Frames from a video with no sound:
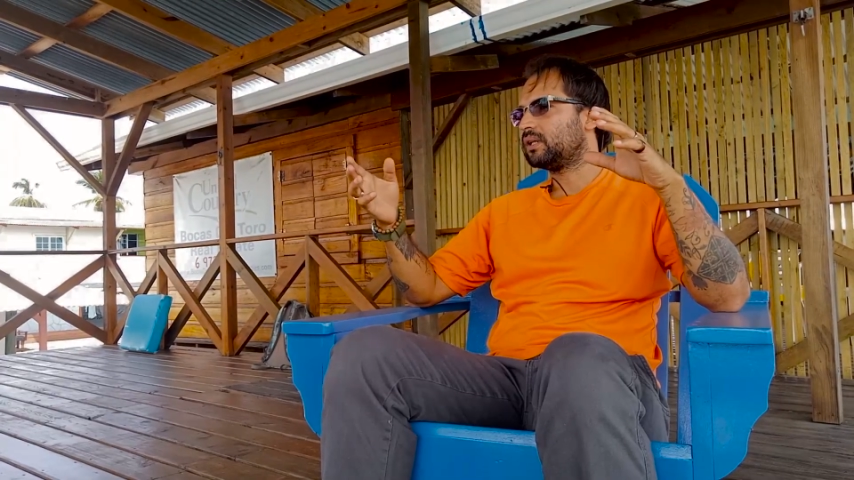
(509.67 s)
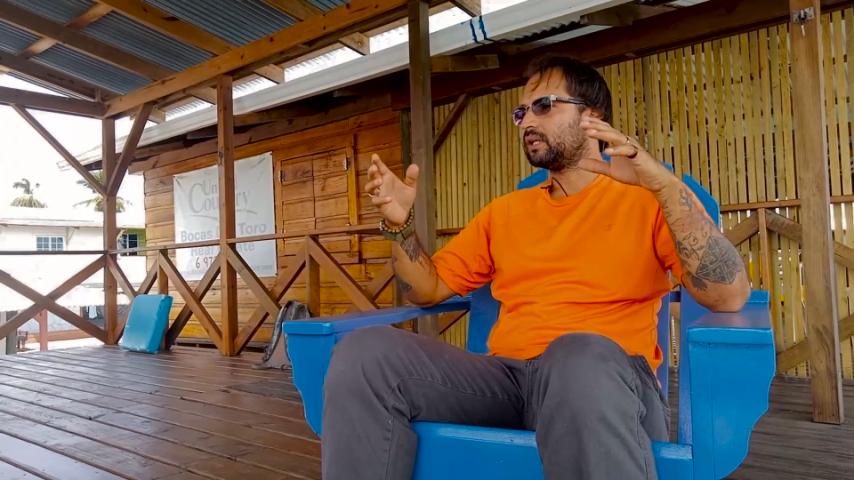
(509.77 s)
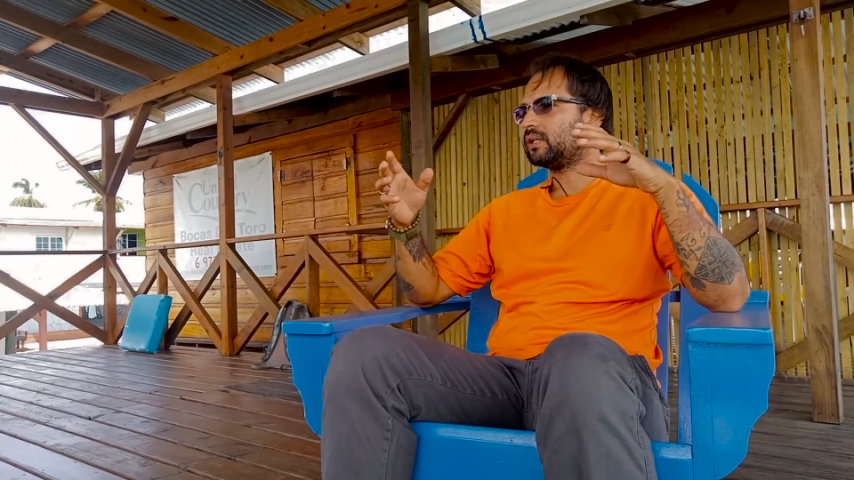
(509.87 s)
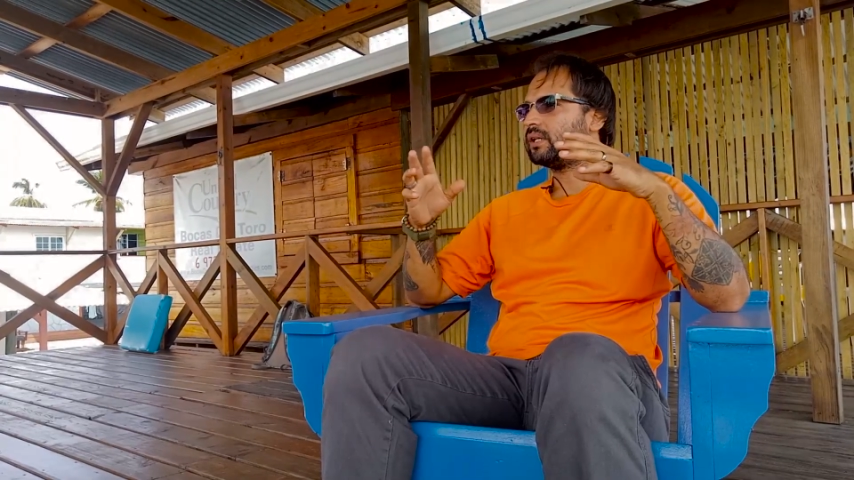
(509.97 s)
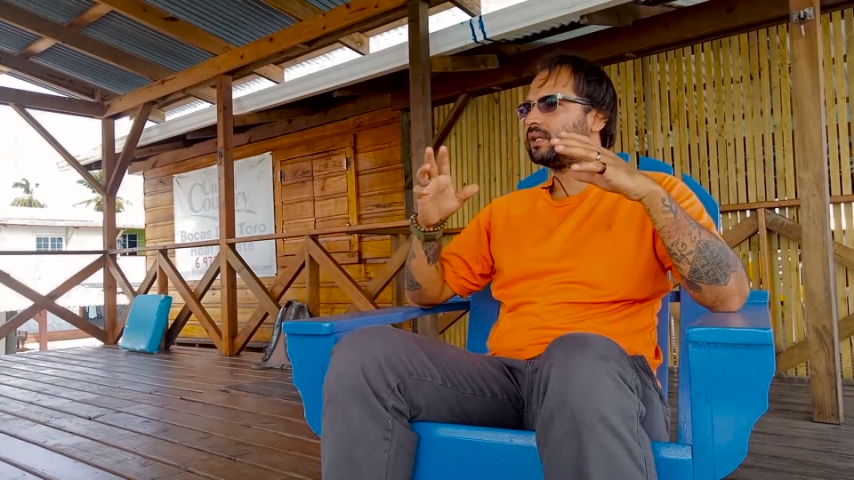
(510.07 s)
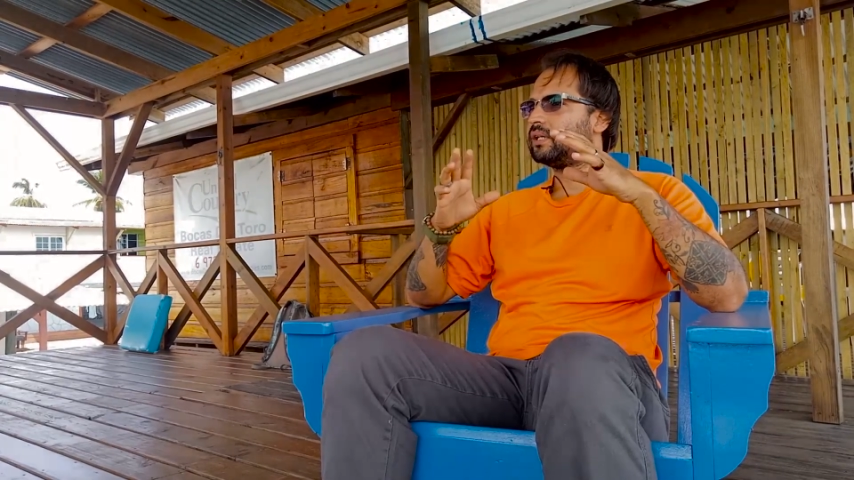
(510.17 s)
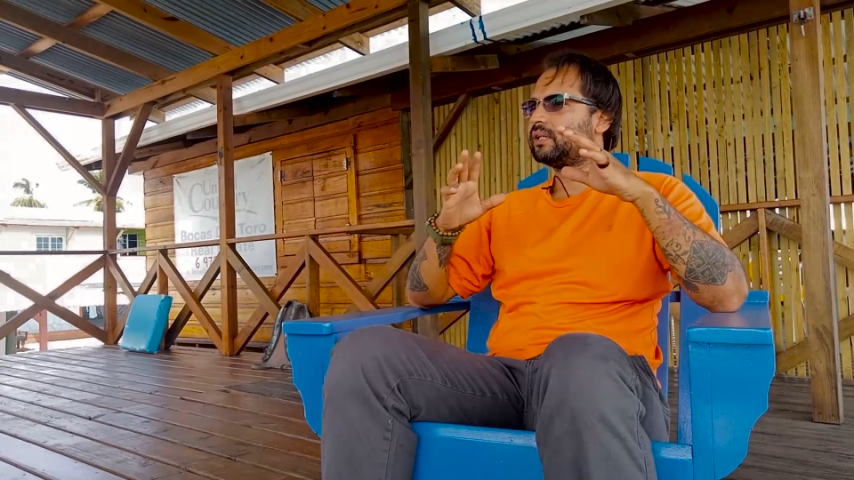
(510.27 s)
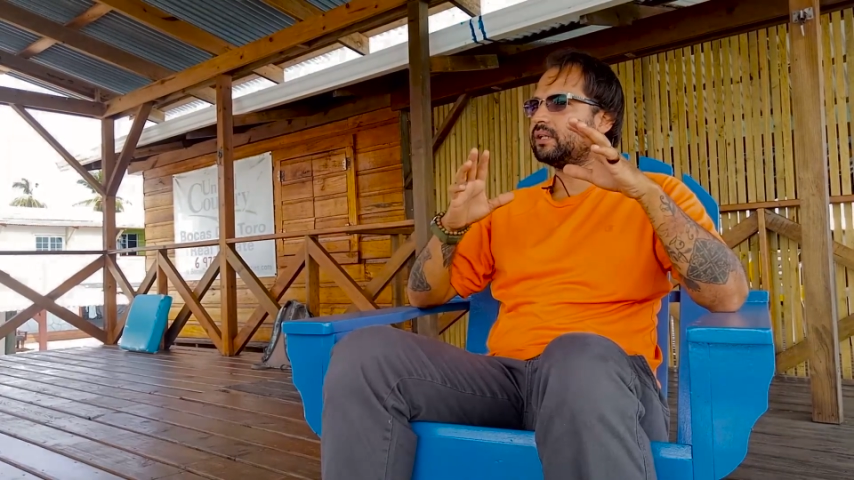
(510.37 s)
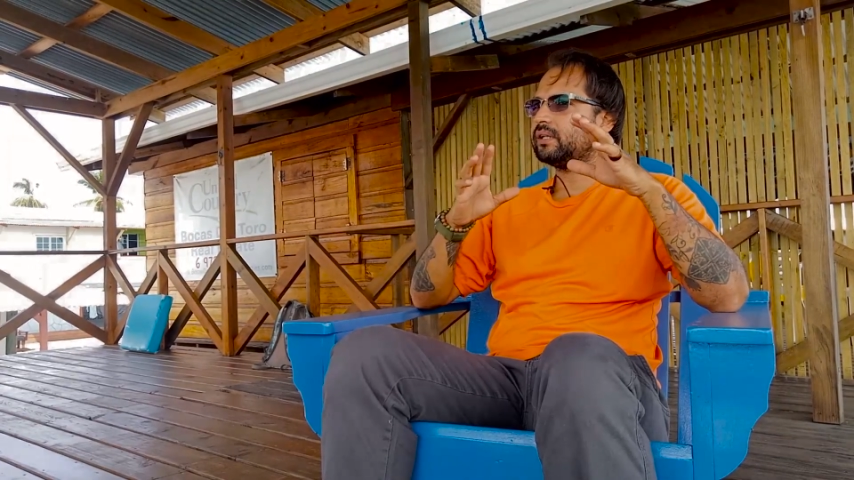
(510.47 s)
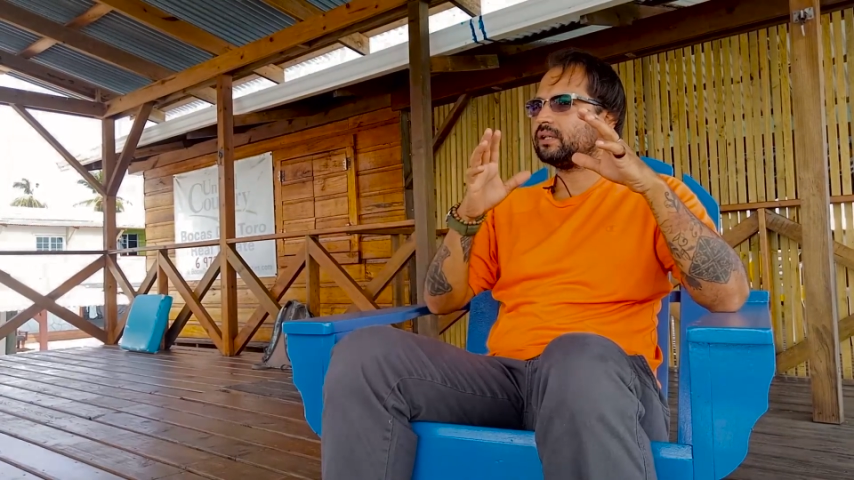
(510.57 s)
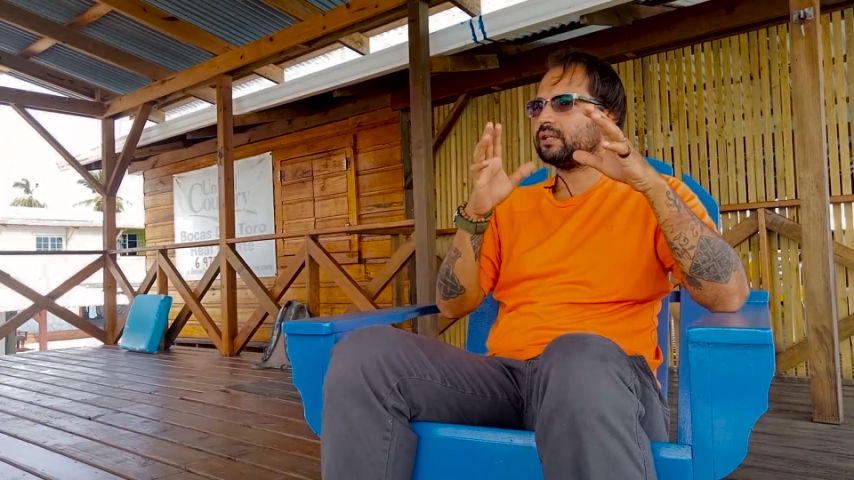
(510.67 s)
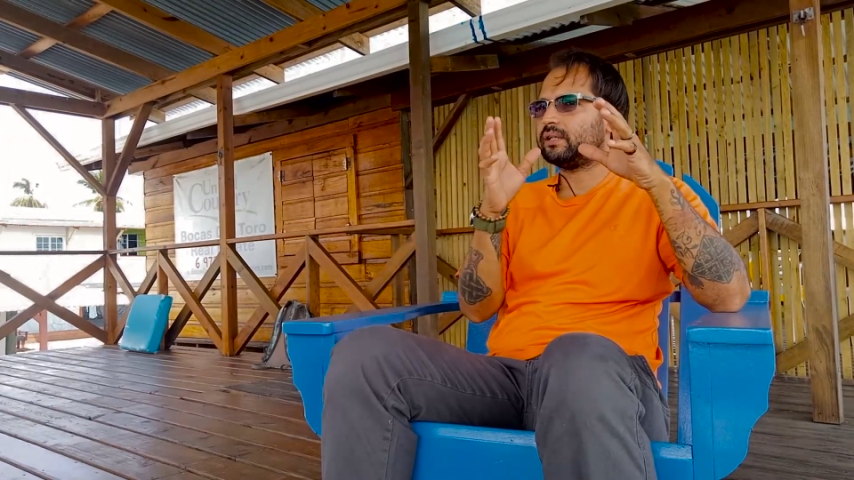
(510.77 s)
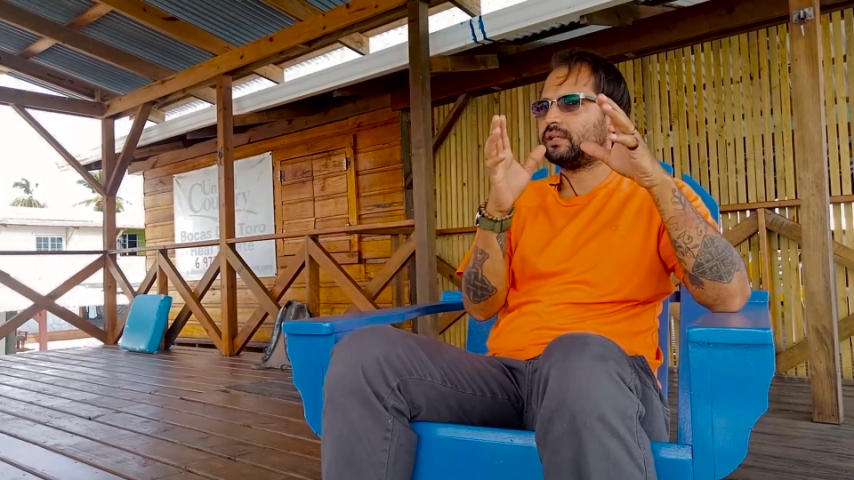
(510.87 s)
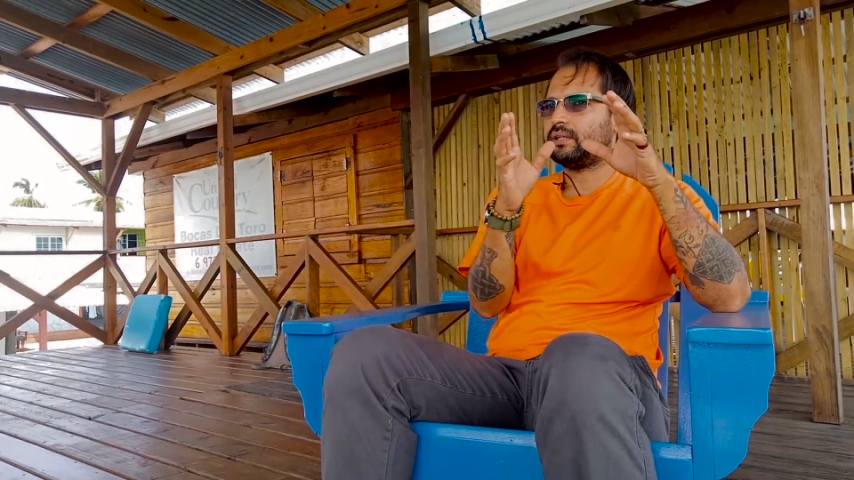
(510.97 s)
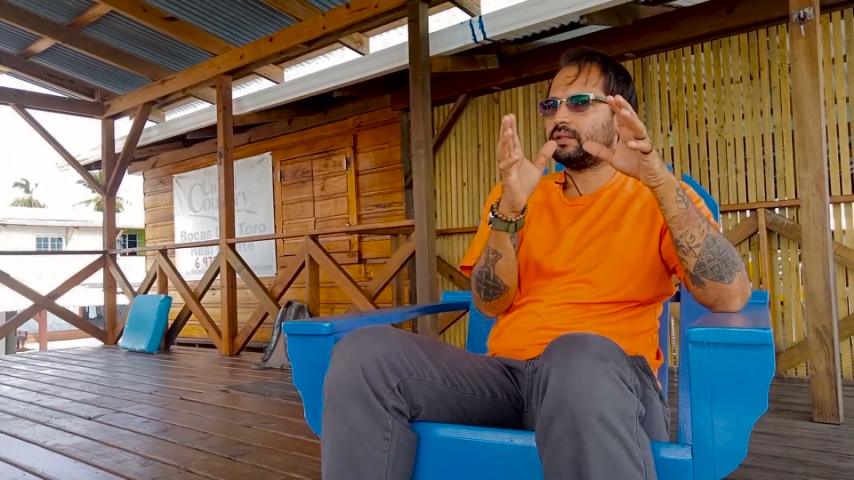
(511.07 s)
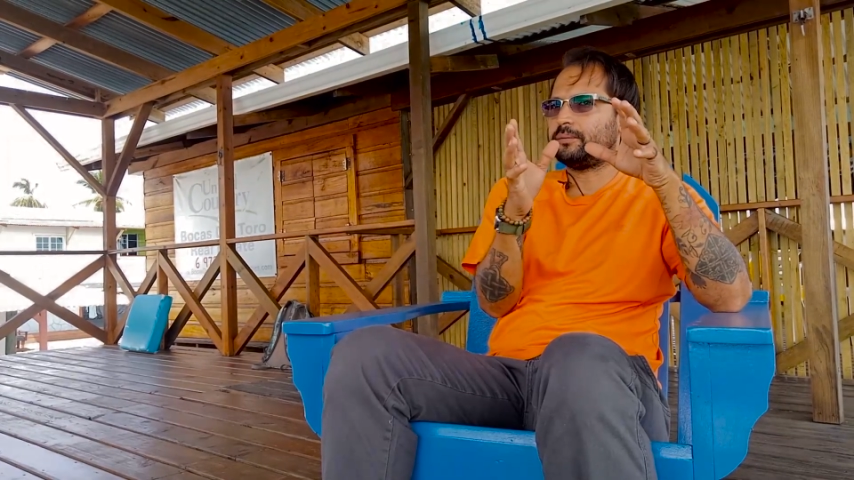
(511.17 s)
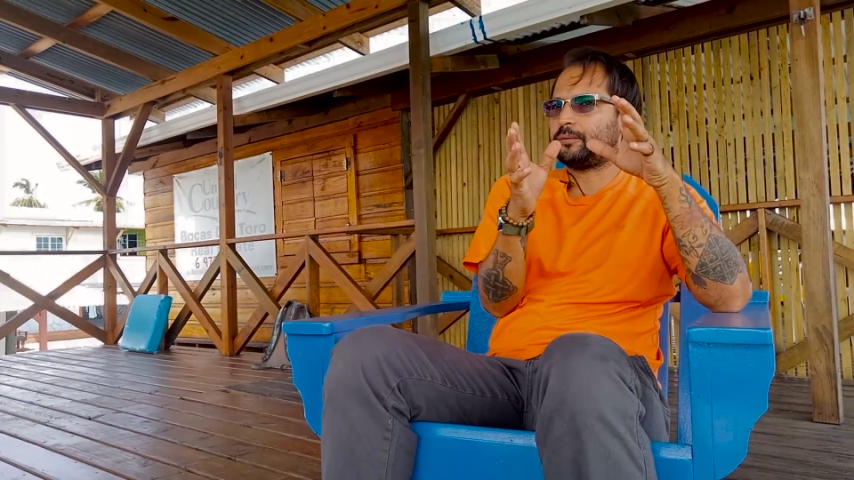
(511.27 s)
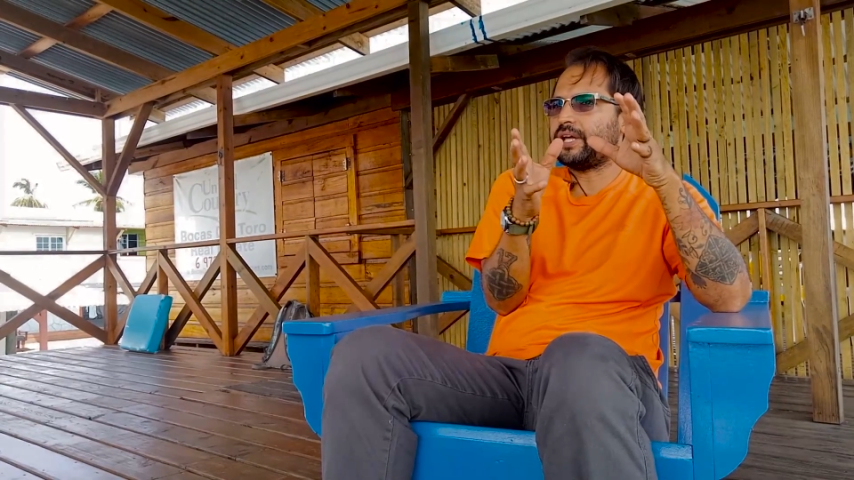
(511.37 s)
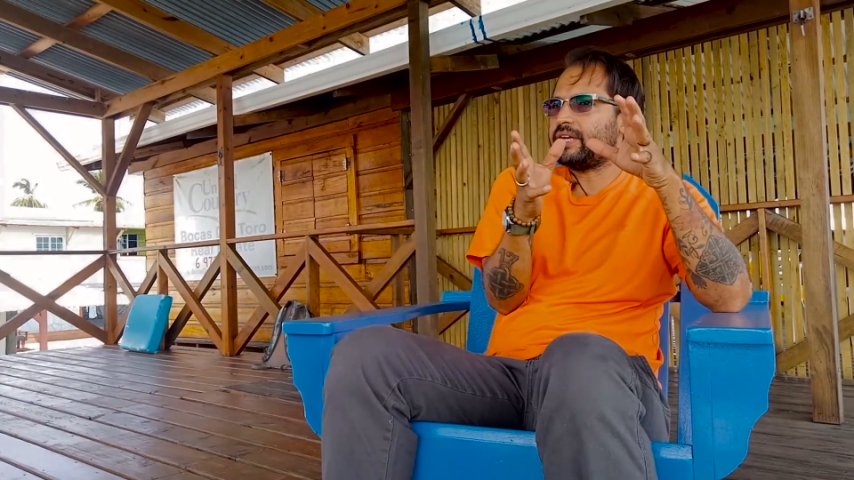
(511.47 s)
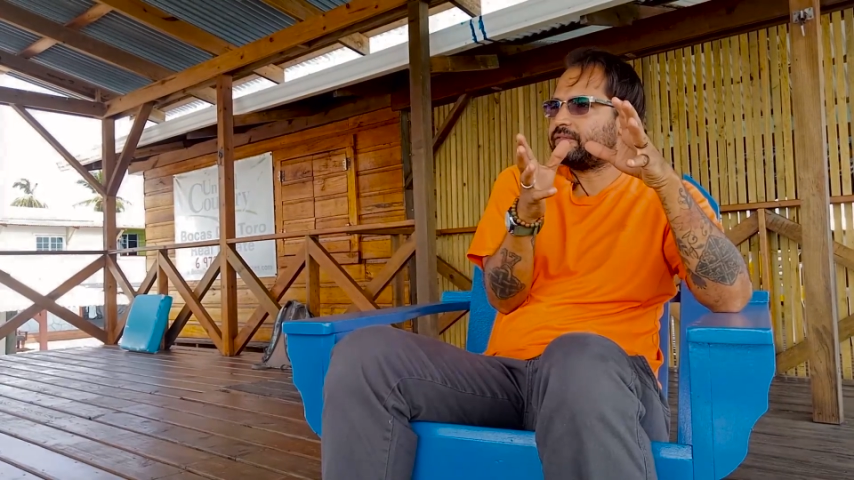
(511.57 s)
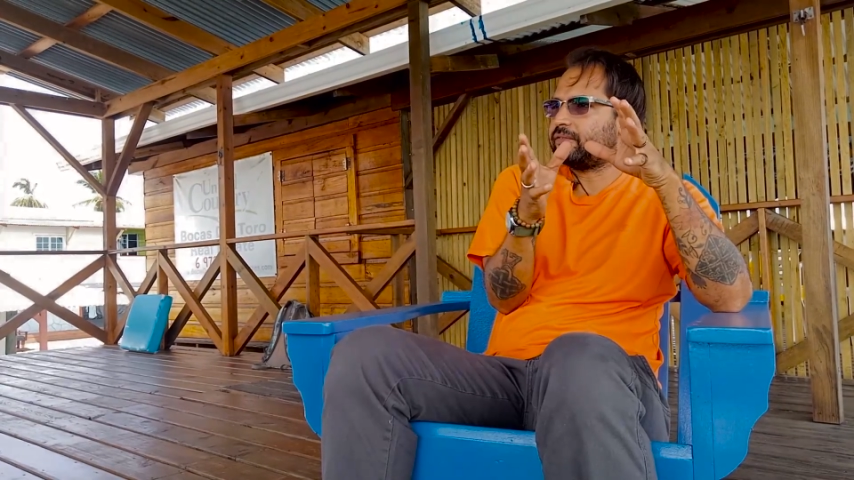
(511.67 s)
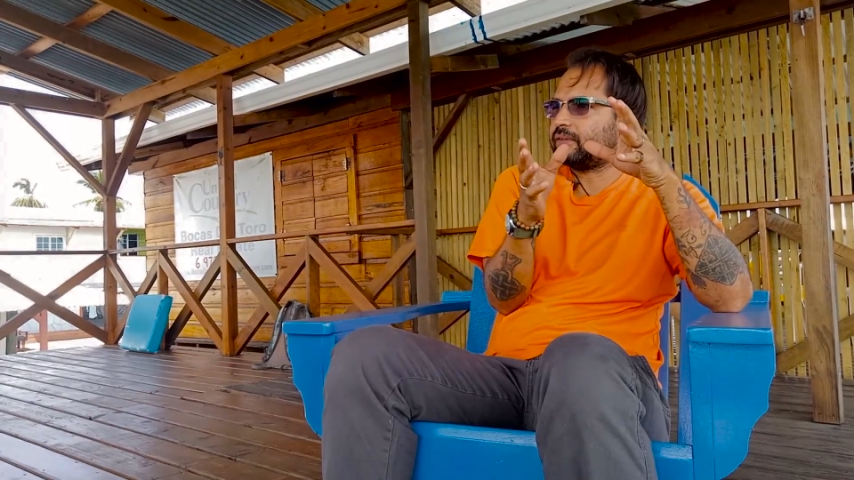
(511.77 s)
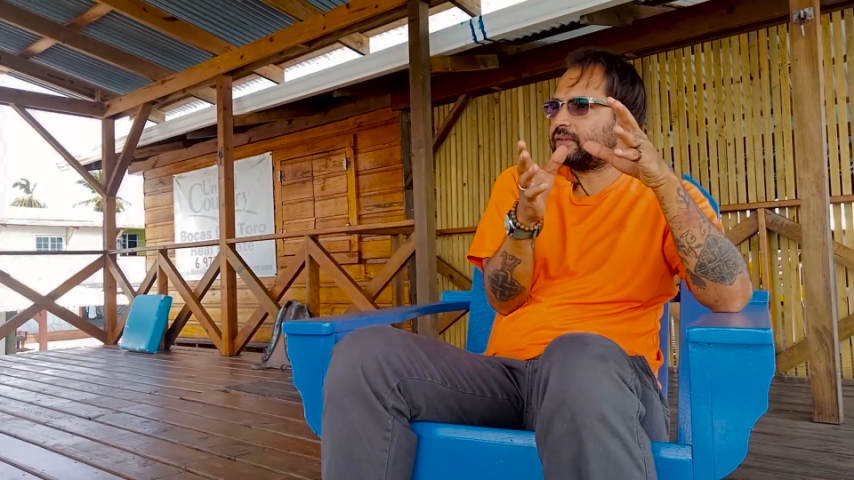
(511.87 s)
And then the reef